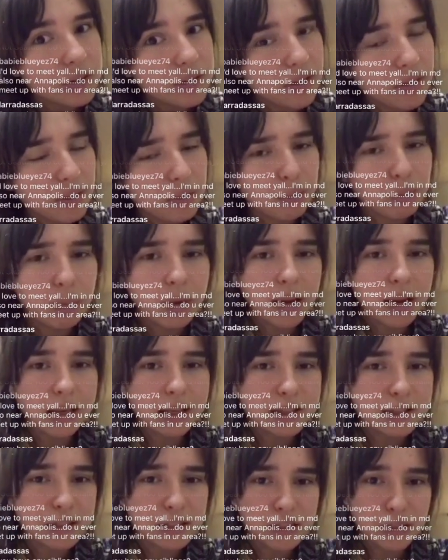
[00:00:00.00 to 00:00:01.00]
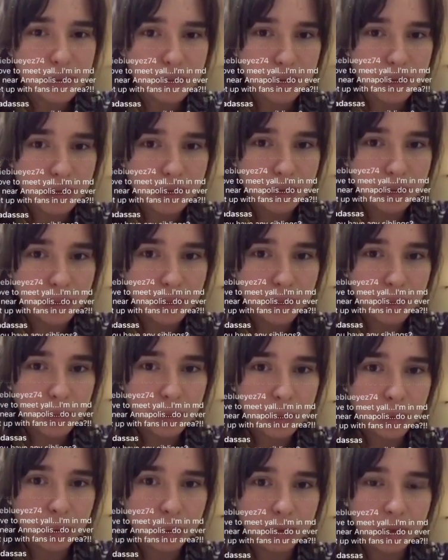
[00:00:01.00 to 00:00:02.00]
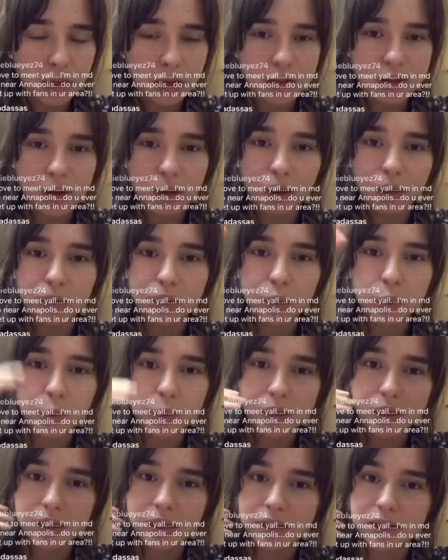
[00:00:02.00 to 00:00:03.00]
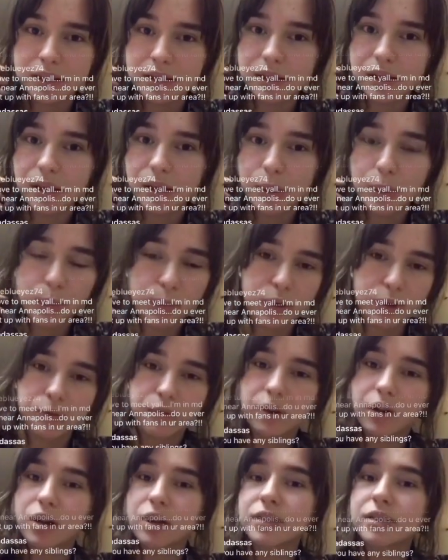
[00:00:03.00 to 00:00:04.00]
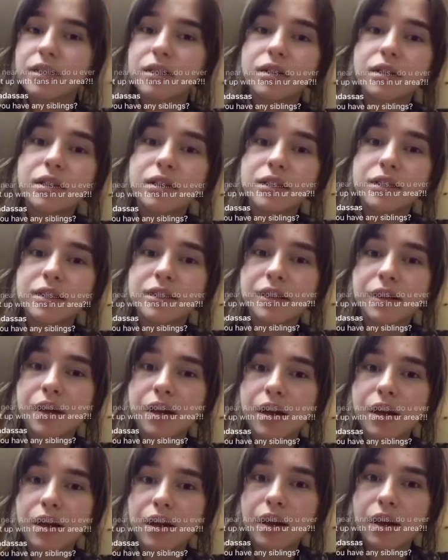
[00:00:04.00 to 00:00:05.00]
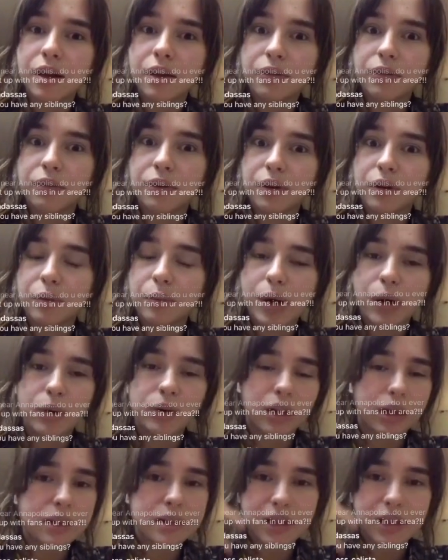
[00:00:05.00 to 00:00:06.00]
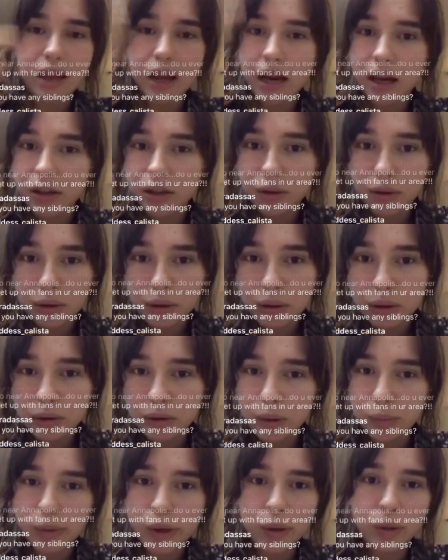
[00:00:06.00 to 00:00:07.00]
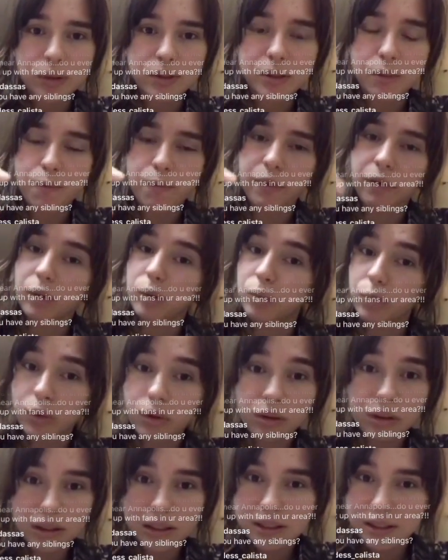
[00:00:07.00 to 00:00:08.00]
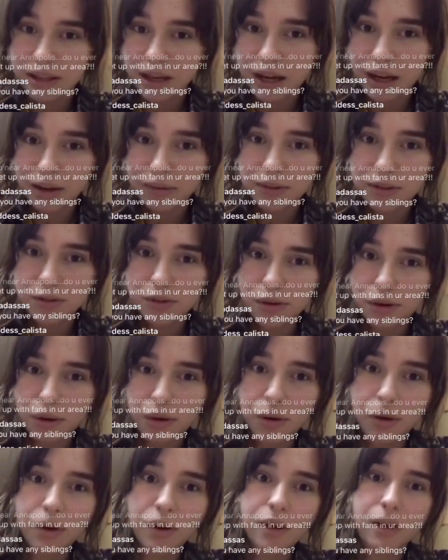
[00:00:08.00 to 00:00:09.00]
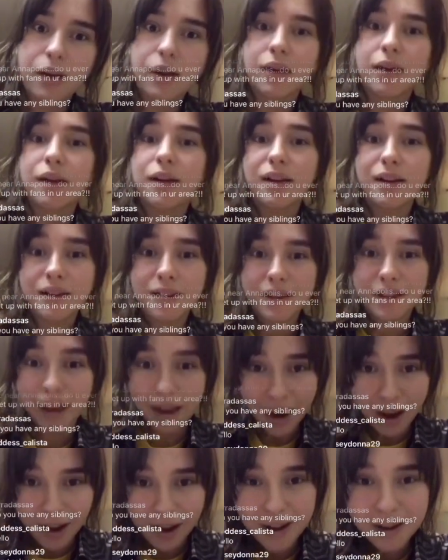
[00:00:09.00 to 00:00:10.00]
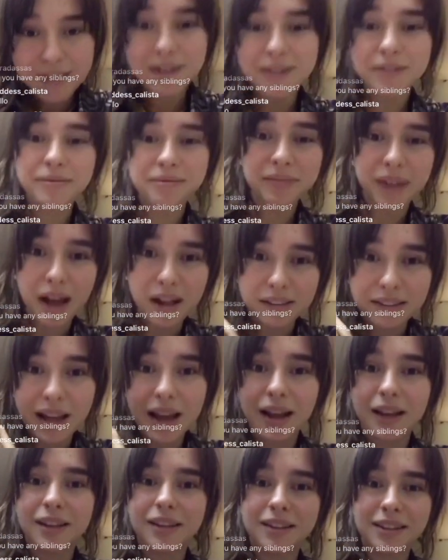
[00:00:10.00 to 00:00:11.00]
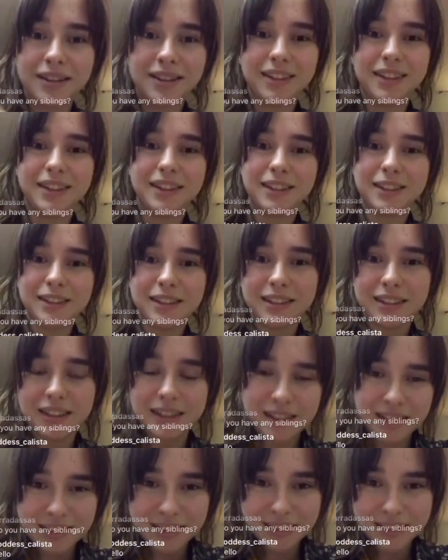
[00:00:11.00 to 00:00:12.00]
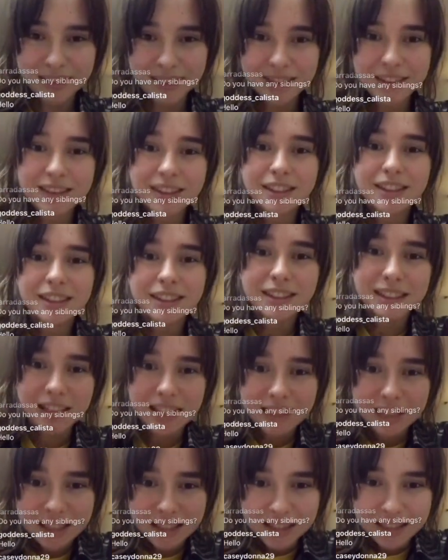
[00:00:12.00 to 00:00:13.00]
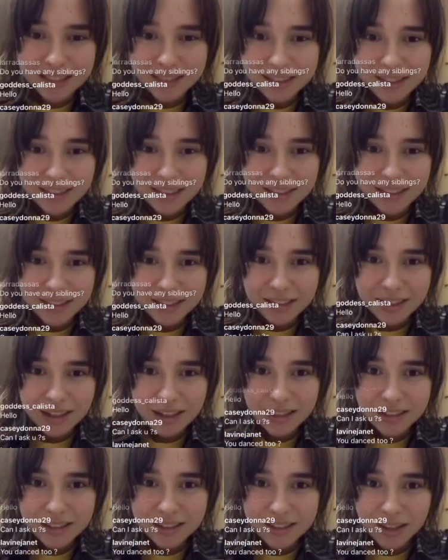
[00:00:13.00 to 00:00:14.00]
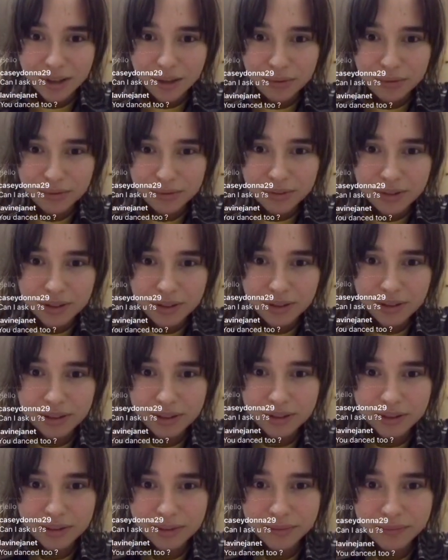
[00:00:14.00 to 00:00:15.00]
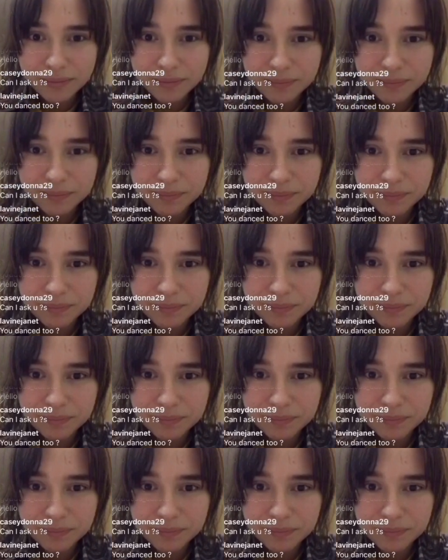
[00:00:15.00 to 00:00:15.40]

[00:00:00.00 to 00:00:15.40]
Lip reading: the main student who talked with professors about schedule, about something important stuff. So yeah, I liked study and stuff.